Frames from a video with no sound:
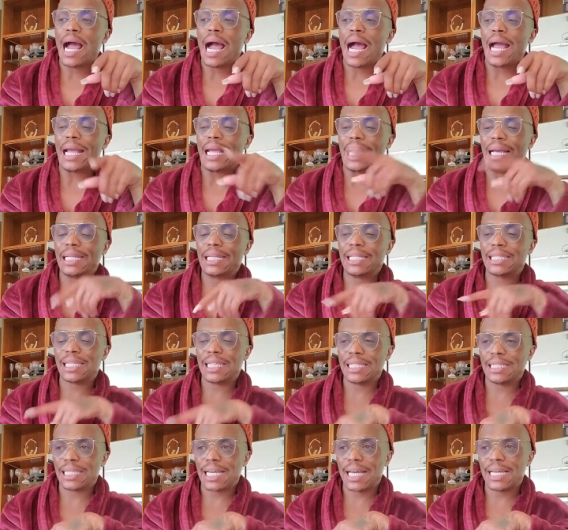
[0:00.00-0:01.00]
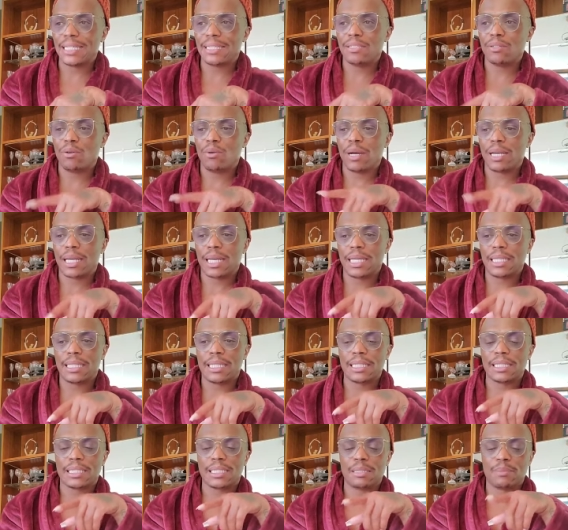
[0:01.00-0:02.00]
I get this anxiety or I get
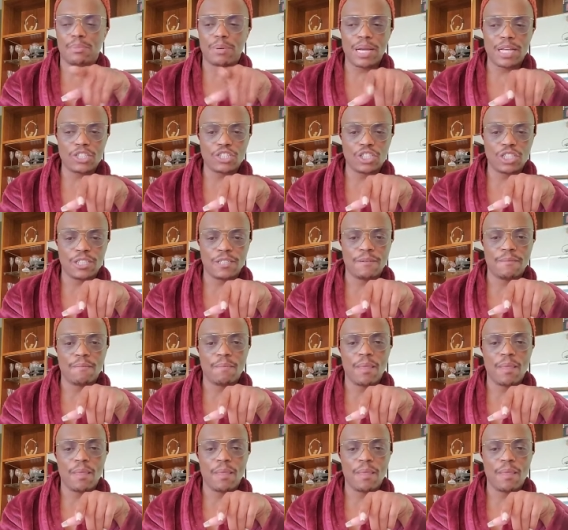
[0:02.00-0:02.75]
this depression.